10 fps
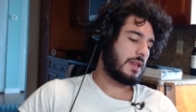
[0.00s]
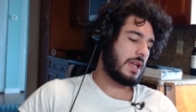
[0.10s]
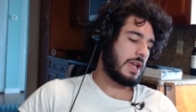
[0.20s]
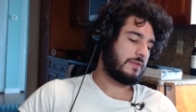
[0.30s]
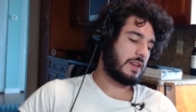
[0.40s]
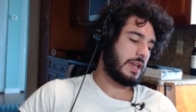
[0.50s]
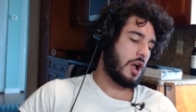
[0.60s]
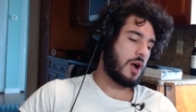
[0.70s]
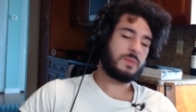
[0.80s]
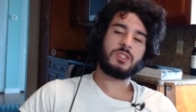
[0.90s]
if an
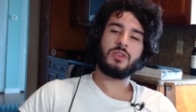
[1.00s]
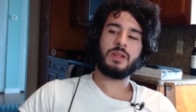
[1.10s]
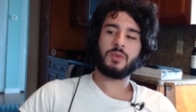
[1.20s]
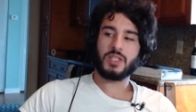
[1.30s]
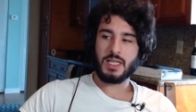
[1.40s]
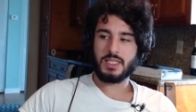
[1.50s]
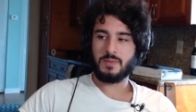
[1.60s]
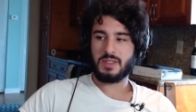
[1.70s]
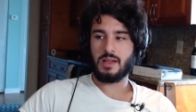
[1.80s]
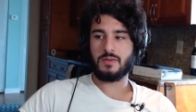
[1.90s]
opportunity presents
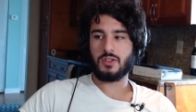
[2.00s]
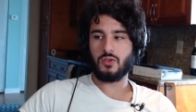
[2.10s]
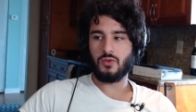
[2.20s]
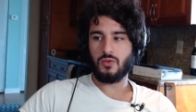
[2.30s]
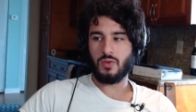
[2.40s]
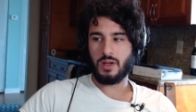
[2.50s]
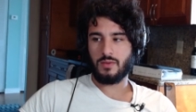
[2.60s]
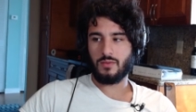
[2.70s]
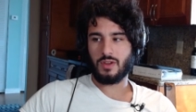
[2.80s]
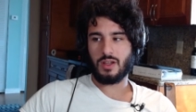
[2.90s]
themselves to
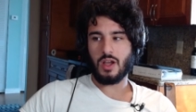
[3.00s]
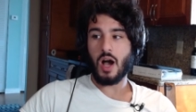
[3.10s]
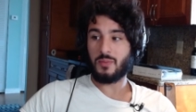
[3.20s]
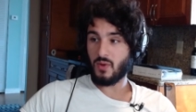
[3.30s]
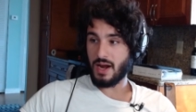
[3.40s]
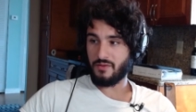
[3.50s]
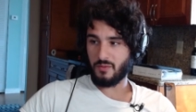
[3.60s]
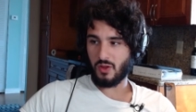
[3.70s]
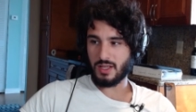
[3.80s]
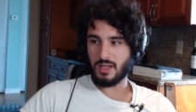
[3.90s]
upgrade from
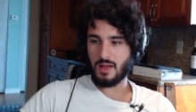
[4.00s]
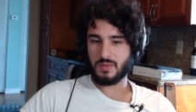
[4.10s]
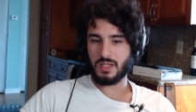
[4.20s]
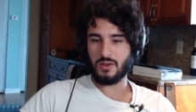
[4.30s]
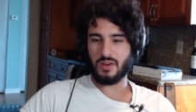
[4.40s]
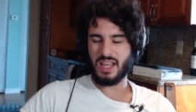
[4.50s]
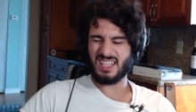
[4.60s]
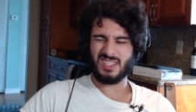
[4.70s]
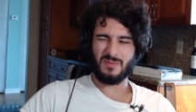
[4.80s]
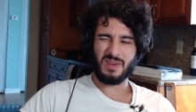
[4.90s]
Klay Thompson or get
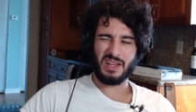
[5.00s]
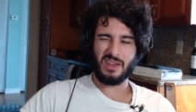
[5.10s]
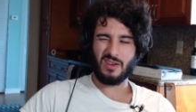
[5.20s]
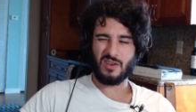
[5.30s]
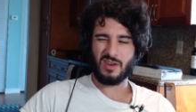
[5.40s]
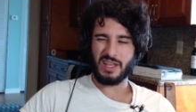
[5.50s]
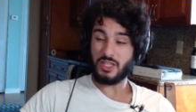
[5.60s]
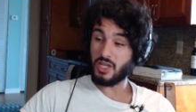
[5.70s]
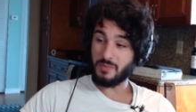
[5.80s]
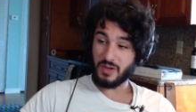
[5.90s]
somebody on a
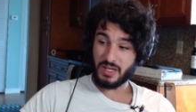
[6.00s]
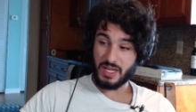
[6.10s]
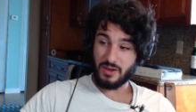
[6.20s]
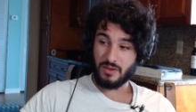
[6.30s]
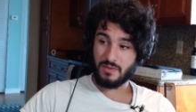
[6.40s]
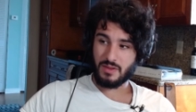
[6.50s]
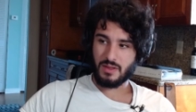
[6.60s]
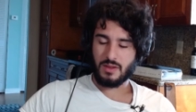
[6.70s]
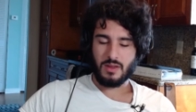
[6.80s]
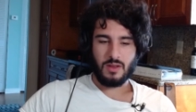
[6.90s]
cheaper deal,
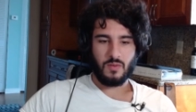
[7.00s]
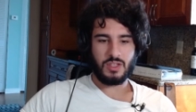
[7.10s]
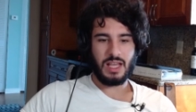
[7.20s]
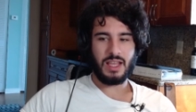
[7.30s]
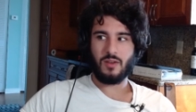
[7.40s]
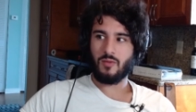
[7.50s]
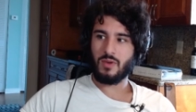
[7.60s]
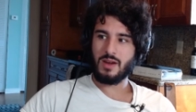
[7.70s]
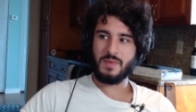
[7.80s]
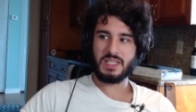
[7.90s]
which I
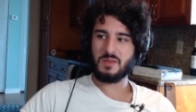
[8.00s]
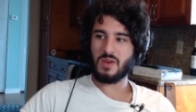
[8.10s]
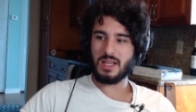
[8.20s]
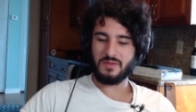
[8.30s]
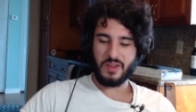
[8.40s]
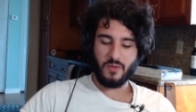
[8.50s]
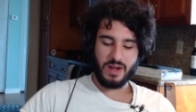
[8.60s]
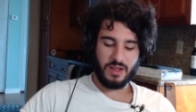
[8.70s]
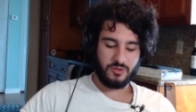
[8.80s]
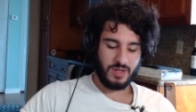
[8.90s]
wouldn't be surprised if they went
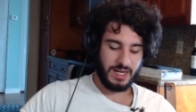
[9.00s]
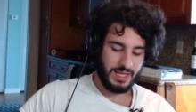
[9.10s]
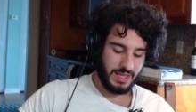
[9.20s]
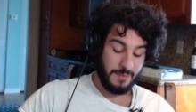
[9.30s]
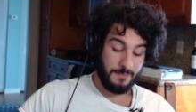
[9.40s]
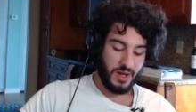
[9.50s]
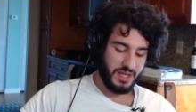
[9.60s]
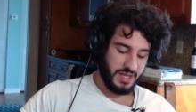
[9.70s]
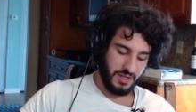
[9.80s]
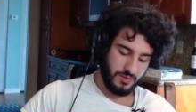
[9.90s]
out and tried to get Buddy
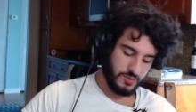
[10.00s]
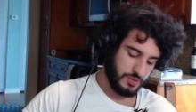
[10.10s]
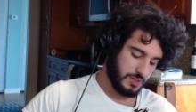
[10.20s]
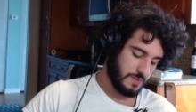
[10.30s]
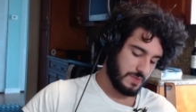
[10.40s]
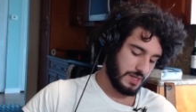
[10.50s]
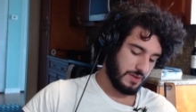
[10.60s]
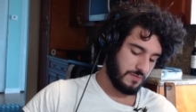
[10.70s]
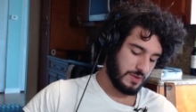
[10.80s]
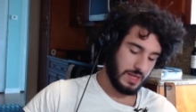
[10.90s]
Hield or somebody
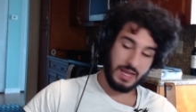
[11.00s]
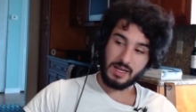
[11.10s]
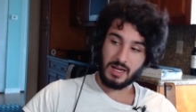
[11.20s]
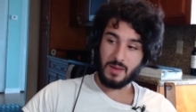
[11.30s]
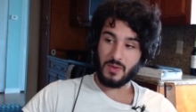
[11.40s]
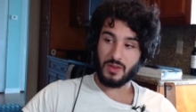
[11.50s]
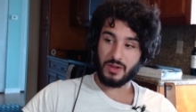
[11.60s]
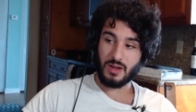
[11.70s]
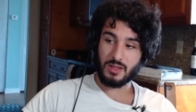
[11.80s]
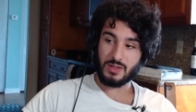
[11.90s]
from a couple other
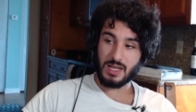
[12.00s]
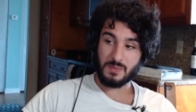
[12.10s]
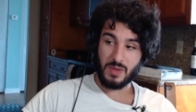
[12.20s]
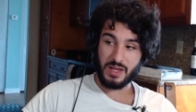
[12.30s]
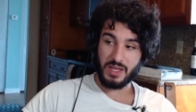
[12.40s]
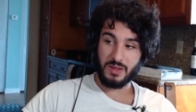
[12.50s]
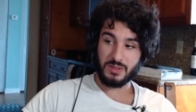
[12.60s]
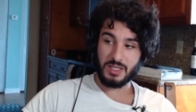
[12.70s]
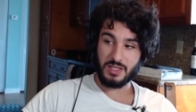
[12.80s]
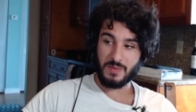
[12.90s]
contracts. Buddy Hield,
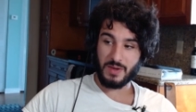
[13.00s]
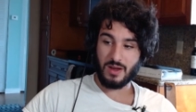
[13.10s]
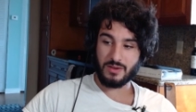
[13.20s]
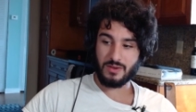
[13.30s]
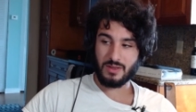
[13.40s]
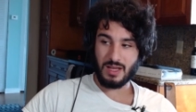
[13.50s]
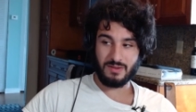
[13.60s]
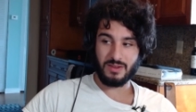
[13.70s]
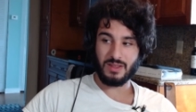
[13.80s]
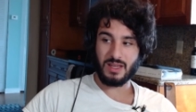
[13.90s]
T.J. McConnell, I would
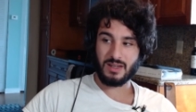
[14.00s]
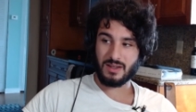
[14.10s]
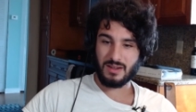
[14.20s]
do that.